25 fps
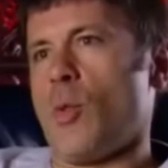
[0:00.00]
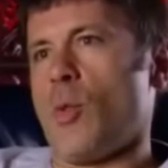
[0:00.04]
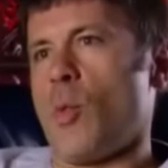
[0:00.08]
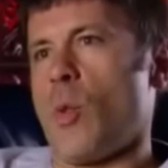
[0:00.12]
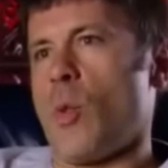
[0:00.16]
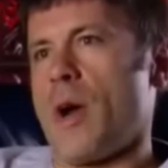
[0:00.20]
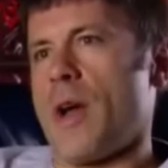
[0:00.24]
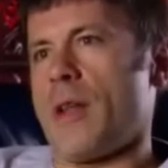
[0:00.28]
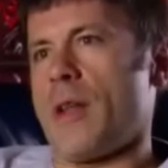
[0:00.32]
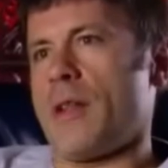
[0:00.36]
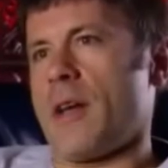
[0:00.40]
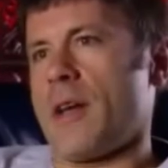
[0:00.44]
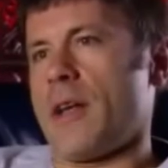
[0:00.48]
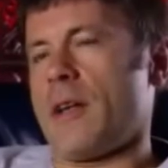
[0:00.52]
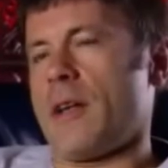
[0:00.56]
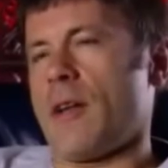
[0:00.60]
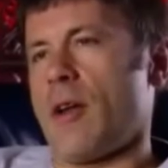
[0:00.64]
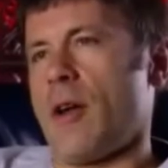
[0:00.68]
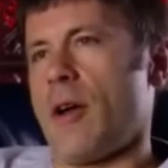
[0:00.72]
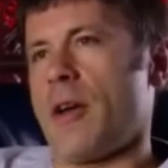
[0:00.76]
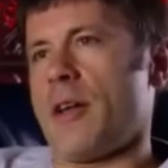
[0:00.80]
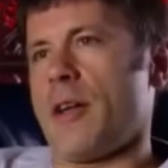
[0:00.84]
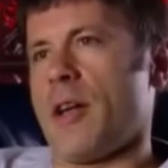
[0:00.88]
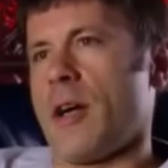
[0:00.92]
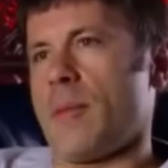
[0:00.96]
where they
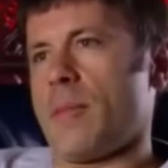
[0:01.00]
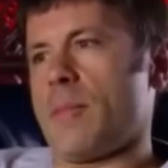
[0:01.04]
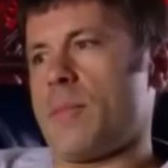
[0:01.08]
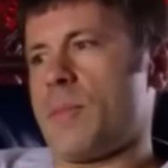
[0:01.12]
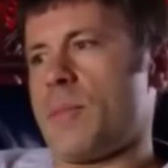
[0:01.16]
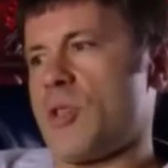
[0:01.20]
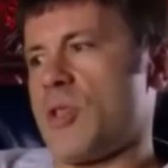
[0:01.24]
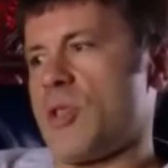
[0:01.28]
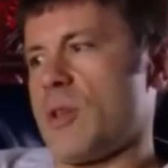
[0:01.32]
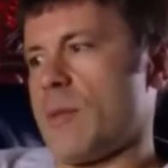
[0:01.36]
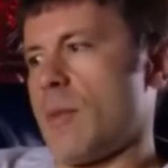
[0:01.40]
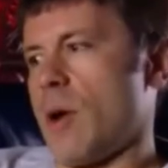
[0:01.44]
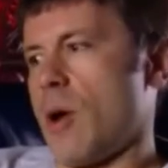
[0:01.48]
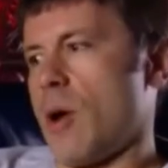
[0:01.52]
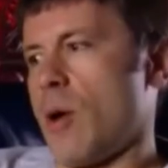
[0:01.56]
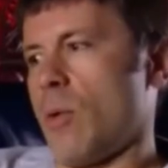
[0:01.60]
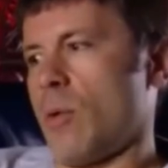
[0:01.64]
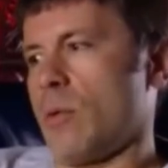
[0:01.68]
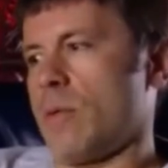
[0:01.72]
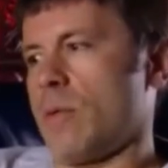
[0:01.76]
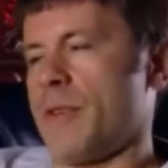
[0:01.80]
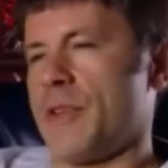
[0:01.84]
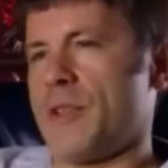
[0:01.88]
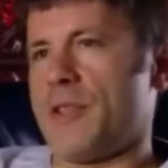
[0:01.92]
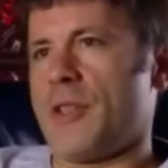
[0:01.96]
lined up some
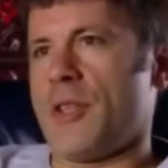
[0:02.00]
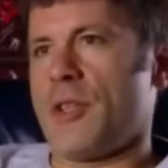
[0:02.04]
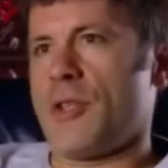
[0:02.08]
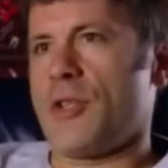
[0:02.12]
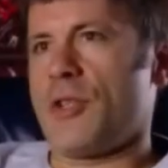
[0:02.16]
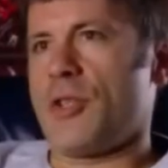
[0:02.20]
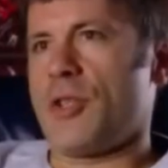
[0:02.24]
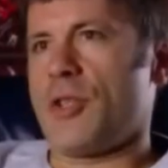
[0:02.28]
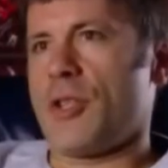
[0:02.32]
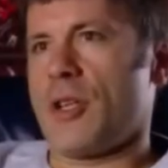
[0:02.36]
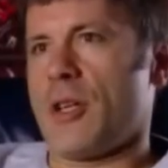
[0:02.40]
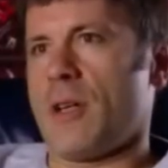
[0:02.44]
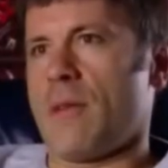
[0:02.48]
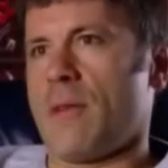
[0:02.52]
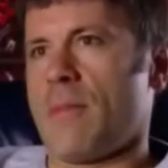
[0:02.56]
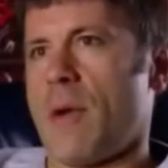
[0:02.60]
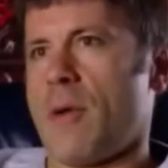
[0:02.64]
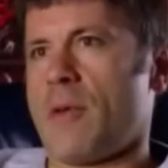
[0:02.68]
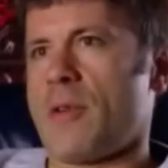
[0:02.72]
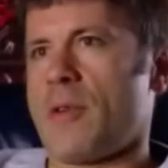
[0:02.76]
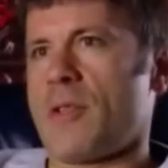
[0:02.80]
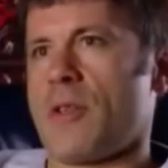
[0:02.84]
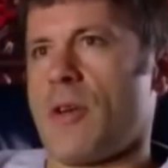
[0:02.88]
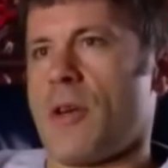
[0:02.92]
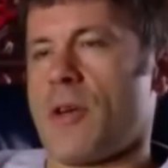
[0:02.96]
old vintage
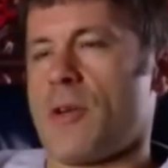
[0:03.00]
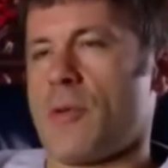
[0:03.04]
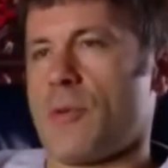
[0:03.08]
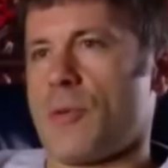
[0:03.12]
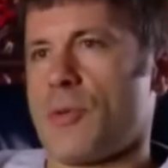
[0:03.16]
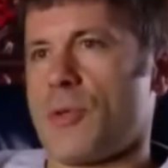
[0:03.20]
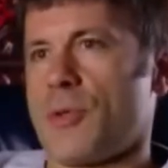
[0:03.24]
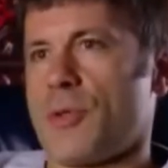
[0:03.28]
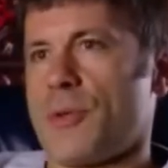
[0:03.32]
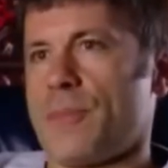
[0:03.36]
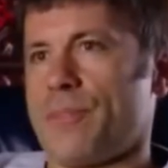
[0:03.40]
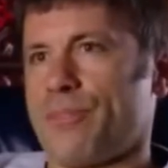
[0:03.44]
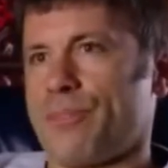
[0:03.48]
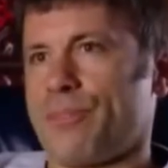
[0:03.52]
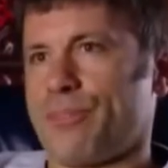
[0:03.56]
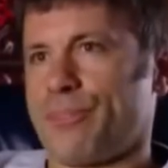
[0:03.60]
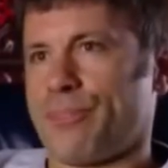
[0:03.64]
motorcycles.